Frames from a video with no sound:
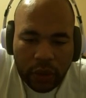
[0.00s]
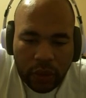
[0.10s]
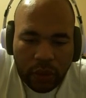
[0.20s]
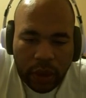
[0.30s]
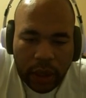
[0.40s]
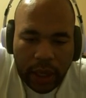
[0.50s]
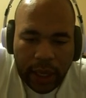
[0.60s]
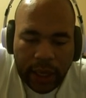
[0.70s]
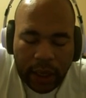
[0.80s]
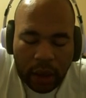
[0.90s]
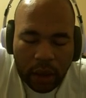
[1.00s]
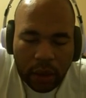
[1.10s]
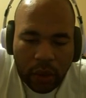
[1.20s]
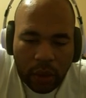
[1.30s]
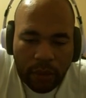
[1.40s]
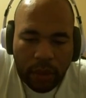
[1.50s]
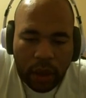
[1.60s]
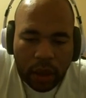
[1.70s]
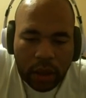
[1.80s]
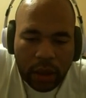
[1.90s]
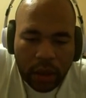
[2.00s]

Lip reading: when a hardcore monk